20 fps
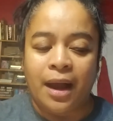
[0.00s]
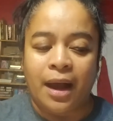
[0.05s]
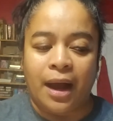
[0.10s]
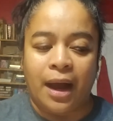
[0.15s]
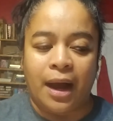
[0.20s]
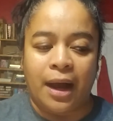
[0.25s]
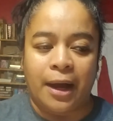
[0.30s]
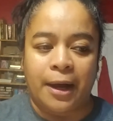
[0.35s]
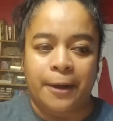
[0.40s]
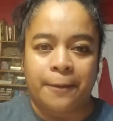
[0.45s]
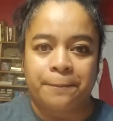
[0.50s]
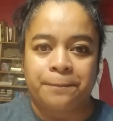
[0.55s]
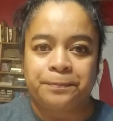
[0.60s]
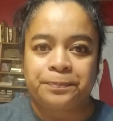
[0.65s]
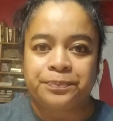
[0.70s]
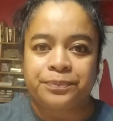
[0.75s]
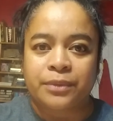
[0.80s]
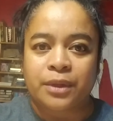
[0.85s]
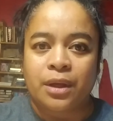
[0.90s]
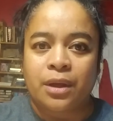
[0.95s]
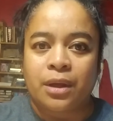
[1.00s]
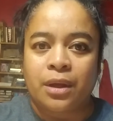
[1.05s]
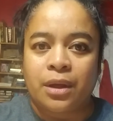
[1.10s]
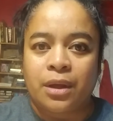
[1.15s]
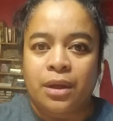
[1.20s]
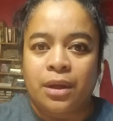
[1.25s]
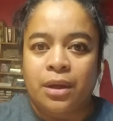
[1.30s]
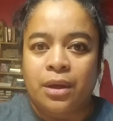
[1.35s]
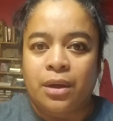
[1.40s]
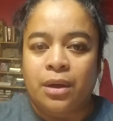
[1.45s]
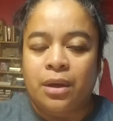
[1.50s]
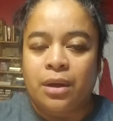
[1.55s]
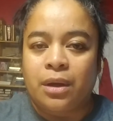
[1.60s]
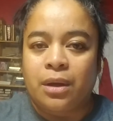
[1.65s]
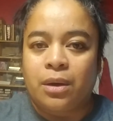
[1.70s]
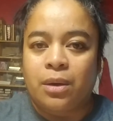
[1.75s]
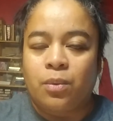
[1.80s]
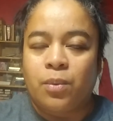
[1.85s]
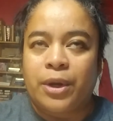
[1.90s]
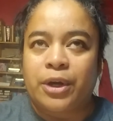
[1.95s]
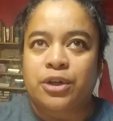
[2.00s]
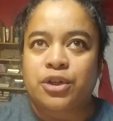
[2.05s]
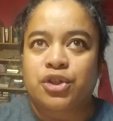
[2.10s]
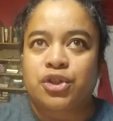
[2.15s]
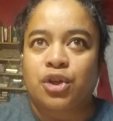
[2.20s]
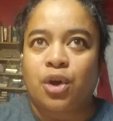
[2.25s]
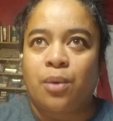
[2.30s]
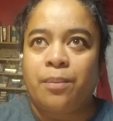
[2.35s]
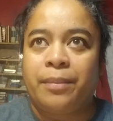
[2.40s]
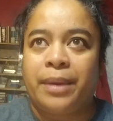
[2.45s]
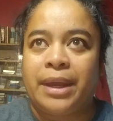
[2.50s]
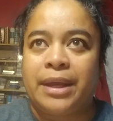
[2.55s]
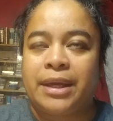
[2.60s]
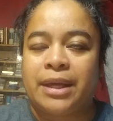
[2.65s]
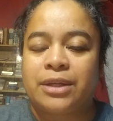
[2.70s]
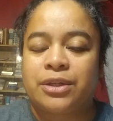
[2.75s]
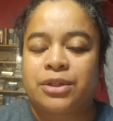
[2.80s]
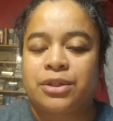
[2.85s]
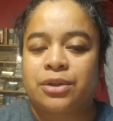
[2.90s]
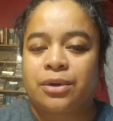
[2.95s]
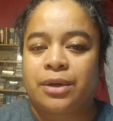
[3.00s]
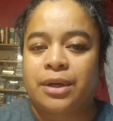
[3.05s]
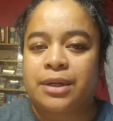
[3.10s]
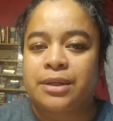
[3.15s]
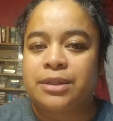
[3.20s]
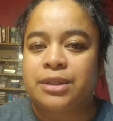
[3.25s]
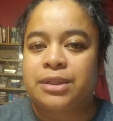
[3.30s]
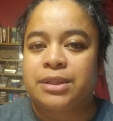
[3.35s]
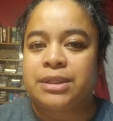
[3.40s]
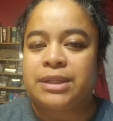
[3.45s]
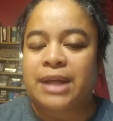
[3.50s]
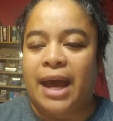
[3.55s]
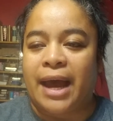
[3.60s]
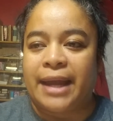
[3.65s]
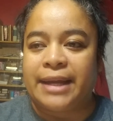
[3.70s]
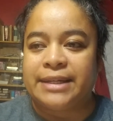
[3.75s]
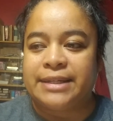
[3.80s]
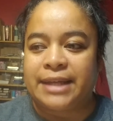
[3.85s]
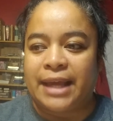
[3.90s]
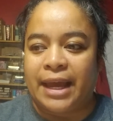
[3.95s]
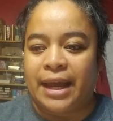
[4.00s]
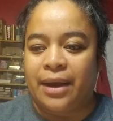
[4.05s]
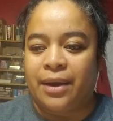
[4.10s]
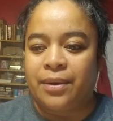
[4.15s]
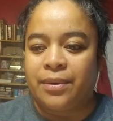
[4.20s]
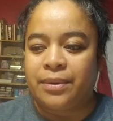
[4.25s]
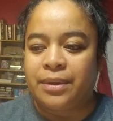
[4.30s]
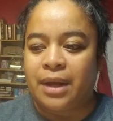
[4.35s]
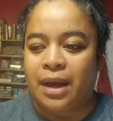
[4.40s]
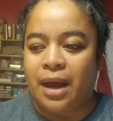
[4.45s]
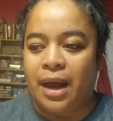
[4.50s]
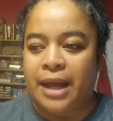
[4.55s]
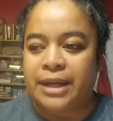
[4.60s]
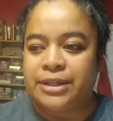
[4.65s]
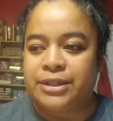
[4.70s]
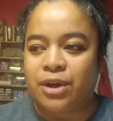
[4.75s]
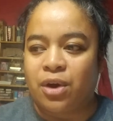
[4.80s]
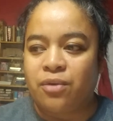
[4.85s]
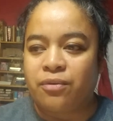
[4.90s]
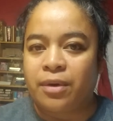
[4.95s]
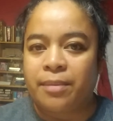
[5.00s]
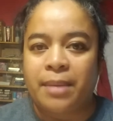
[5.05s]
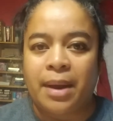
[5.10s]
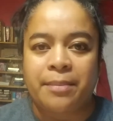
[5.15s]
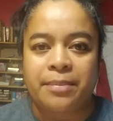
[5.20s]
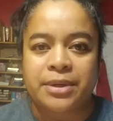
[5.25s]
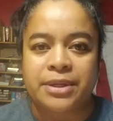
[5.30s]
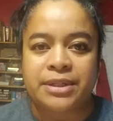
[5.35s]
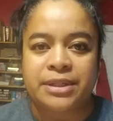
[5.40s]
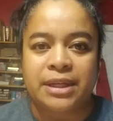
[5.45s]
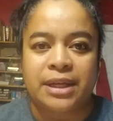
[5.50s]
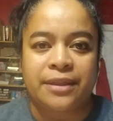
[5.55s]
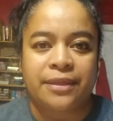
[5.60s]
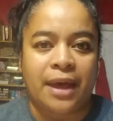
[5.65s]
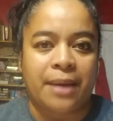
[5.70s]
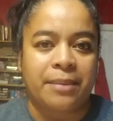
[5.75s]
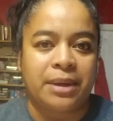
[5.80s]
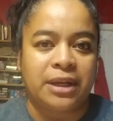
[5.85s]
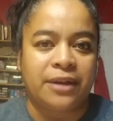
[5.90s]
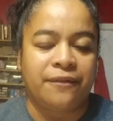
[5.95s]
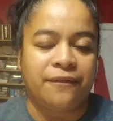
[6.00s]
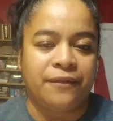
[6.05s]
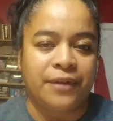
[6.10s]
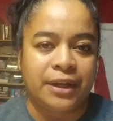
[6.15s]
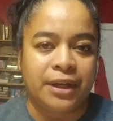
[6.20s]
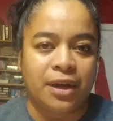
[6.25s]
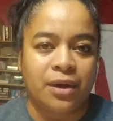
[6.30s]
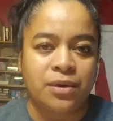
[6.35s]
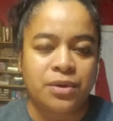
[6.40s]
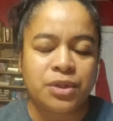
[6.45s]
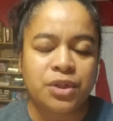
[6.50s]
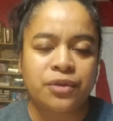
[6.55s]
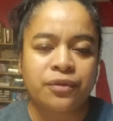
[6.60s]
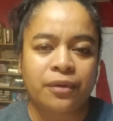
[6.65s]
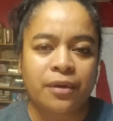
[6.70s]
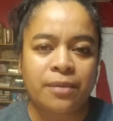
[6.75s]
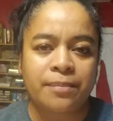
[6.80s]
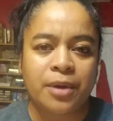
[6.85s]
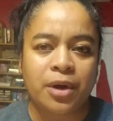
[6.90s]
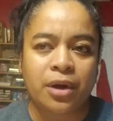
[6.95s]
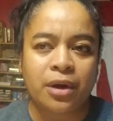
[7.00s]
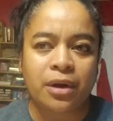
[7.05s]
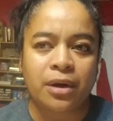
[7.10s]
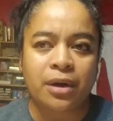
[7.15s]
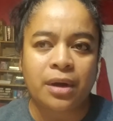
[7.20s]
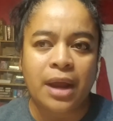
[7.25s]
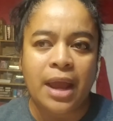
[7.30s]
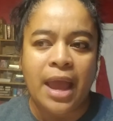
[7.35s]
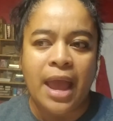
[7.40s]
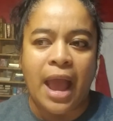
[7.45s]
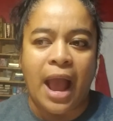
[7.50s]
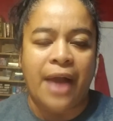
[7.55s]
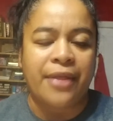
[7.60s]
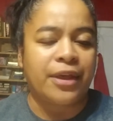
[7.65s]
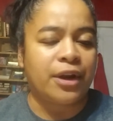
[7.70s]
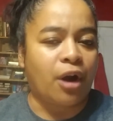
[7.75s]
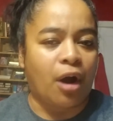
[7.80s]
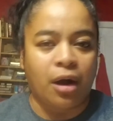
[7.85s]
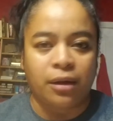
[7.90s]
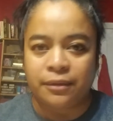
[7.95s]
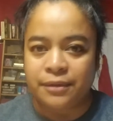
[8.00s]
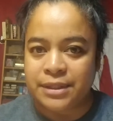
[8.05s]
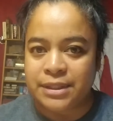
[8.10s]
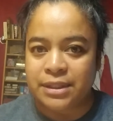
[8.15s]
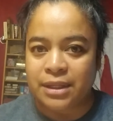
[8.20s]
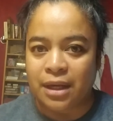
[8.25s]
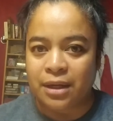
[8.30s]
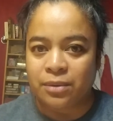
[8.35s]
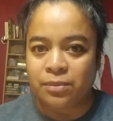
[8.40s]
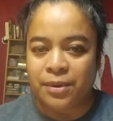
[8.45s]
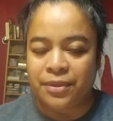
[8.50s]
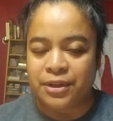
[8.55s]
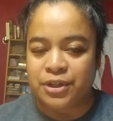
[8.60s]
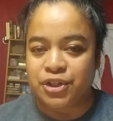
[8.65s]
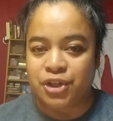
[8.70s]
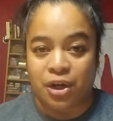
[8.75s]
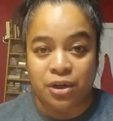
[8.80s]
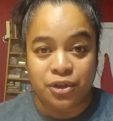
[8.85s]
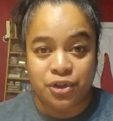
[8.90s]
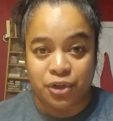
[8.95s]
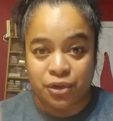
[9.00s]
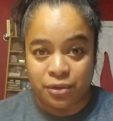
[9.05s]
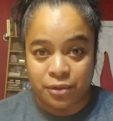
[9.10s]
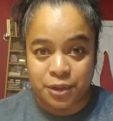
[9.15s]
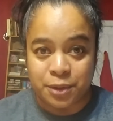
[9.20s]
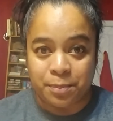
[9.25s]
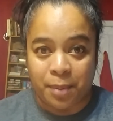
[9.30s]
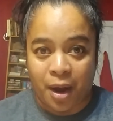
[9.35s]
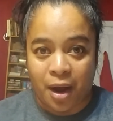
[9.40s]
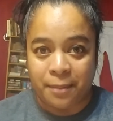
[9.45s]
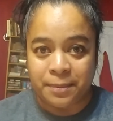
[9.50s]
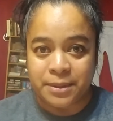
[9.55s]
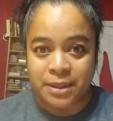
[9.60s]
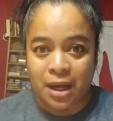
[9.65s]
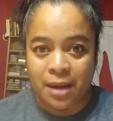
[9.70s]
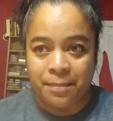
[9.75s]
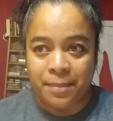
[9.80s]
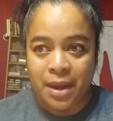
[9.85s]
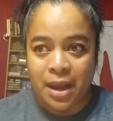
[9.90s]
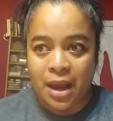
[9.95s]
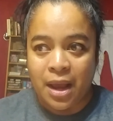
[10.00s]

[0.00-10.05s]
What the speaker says: When her soap making sort of died down, I don't remember seeing that many videos from her, and then all of a sudden when the junk journals popped up,